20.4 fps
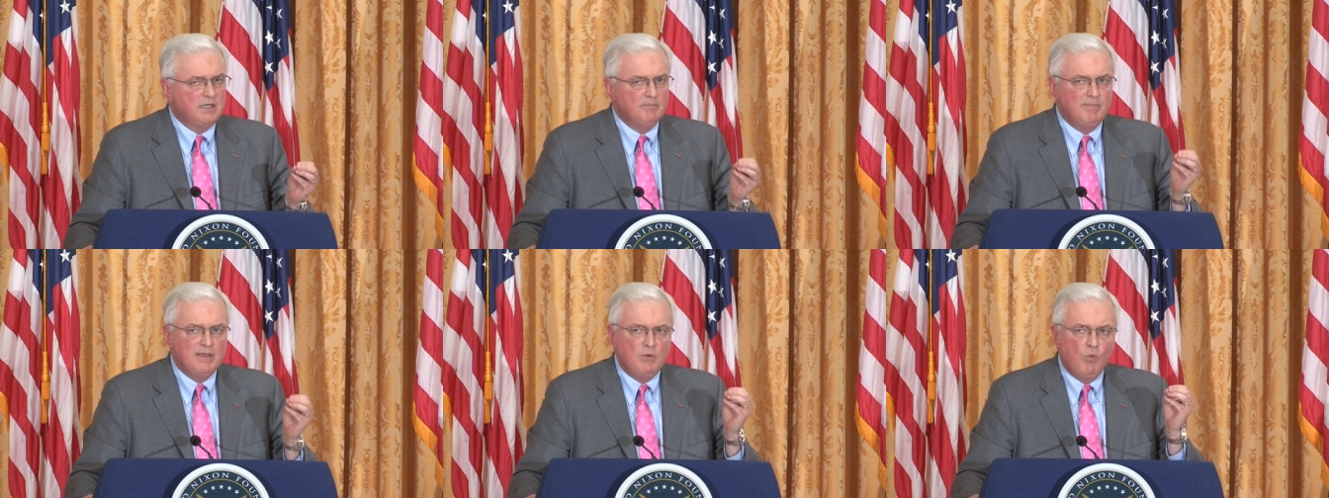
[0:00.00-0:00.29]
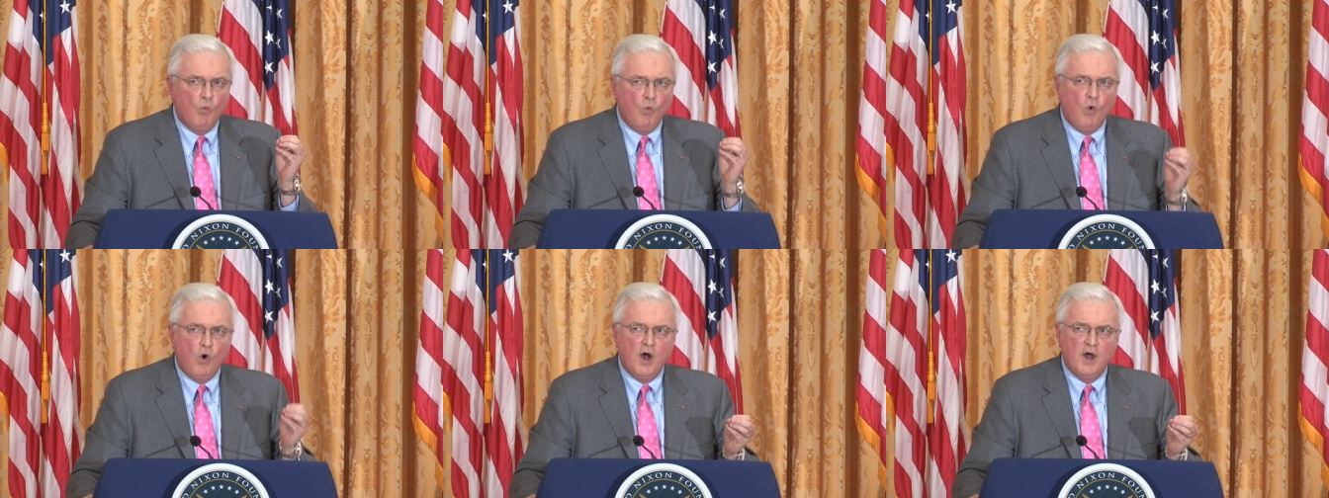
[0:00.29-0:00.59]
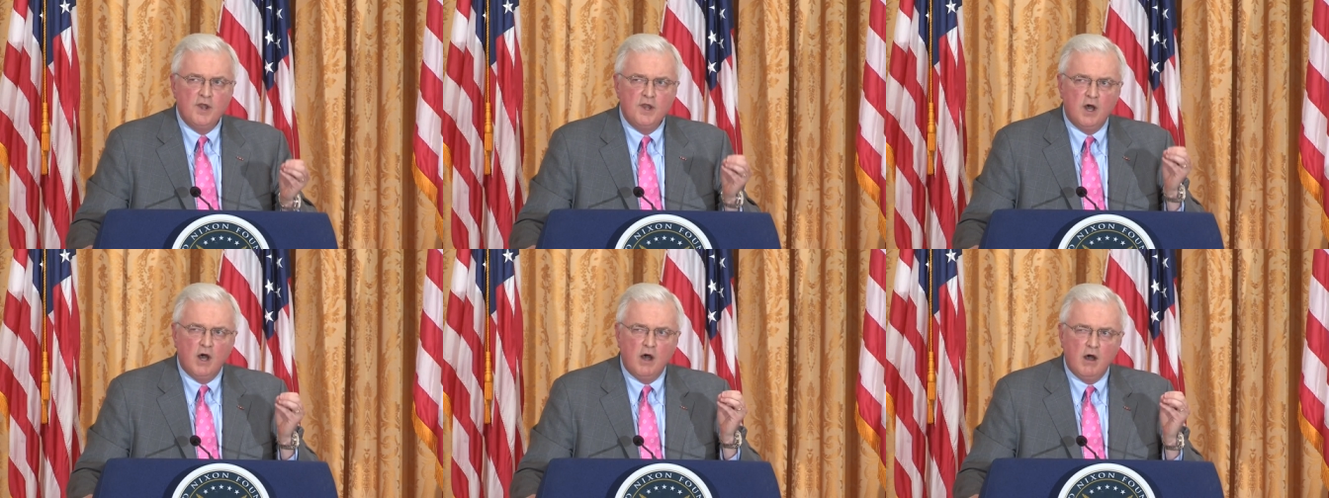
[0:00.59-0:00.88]
to be
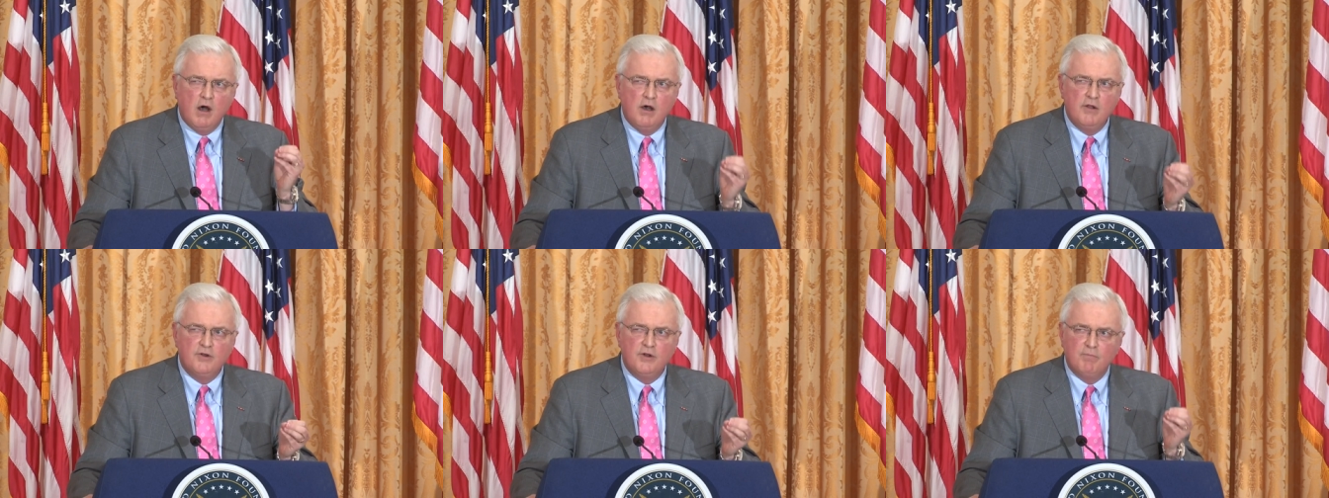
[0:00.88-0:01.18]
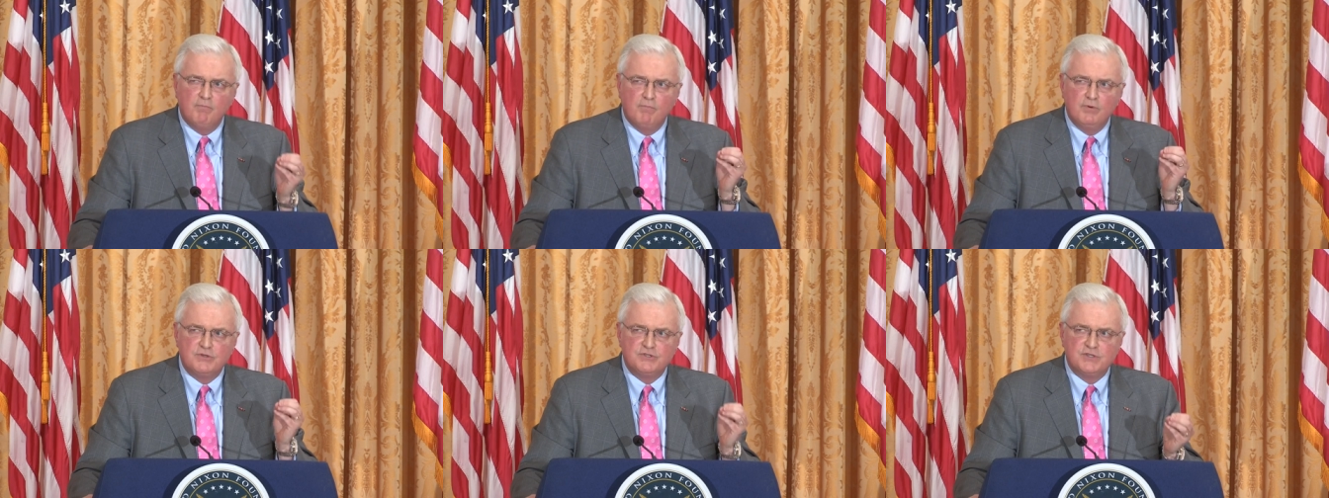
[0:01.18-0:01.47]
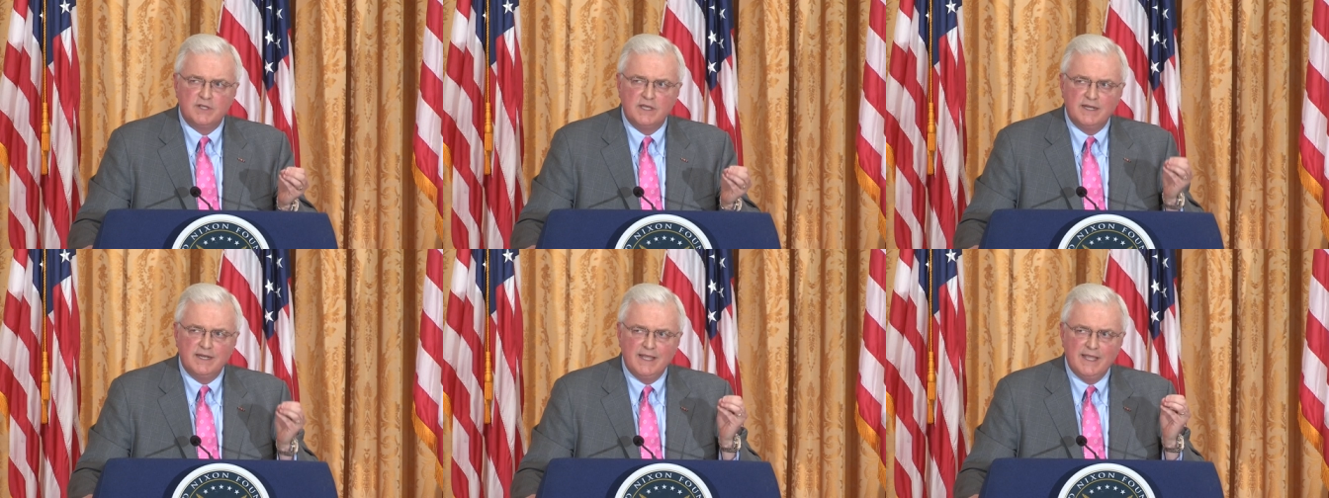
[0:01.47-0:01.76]

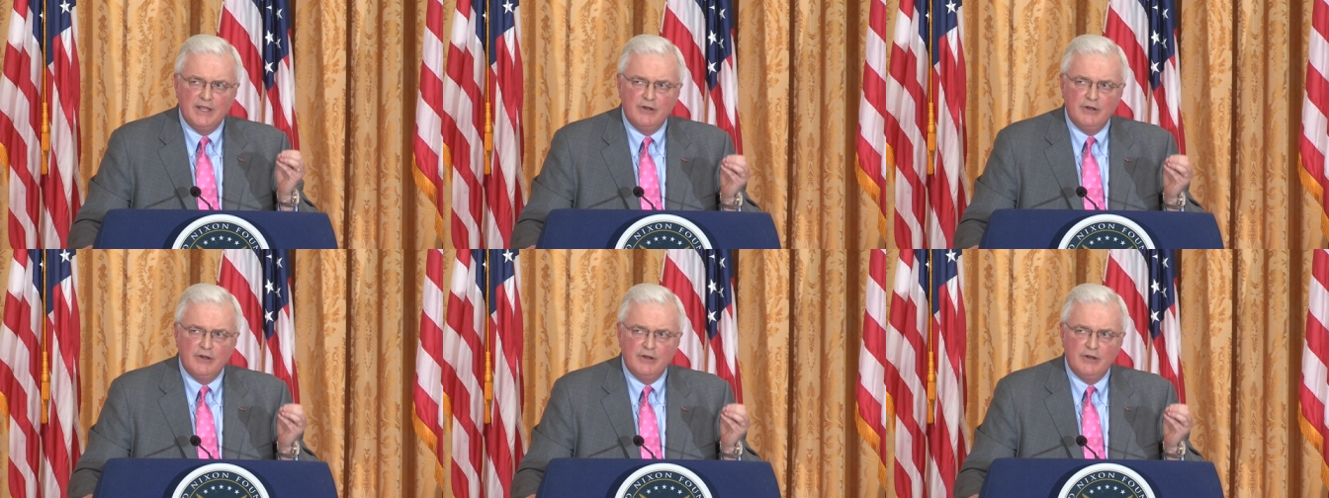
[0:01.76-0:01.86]
100%